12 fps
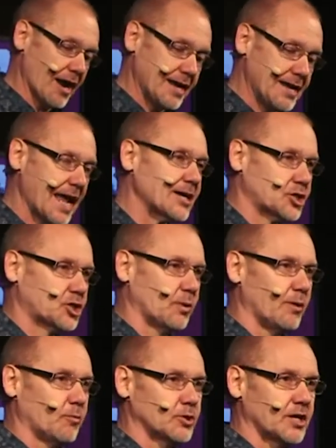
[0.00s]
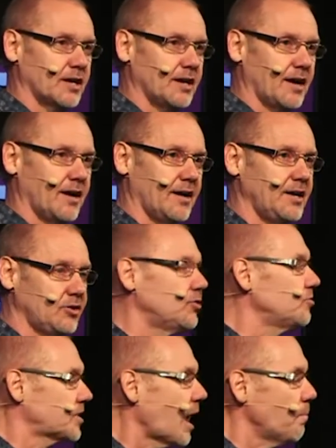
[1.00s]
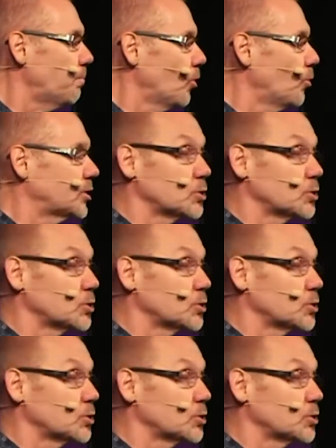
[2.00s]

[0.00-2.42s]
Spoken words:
right next to it was a Hindu temple,